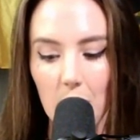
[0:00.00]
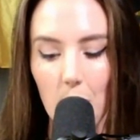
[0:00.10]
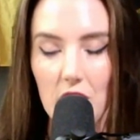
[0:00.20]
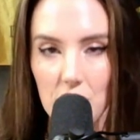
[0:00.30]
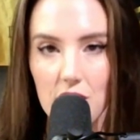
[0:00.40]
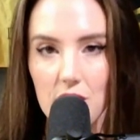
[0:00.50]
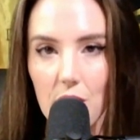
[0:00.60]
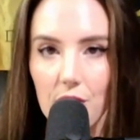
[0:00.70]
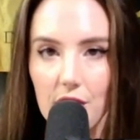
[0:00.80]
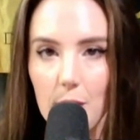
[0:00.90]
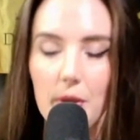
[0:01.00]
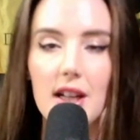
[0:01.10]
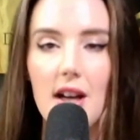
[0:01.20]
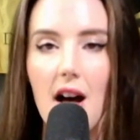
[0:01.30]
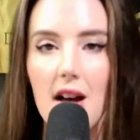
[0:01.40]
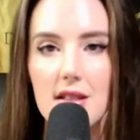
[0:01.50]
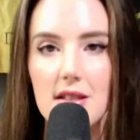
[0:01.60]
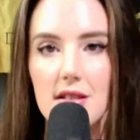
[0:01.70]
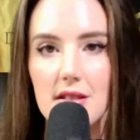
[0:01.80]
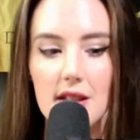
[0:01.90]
questions are already being asked.